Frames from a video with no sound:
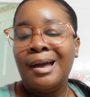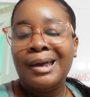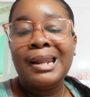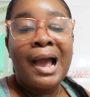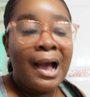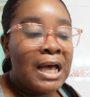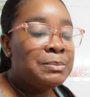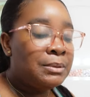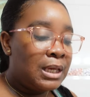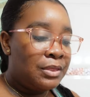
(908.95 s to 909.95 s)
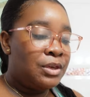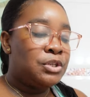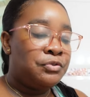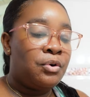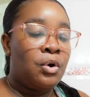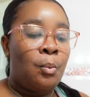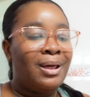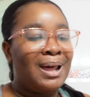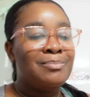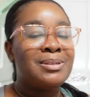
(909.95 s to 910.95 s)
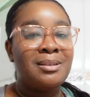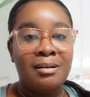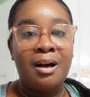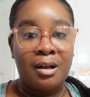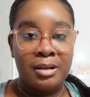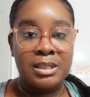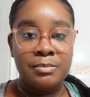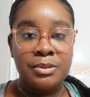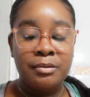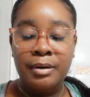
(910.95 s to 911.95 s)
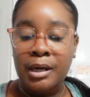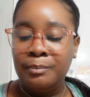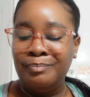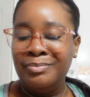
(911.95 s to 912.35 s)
and it has been like this for a while. I'm still not accustomed to it,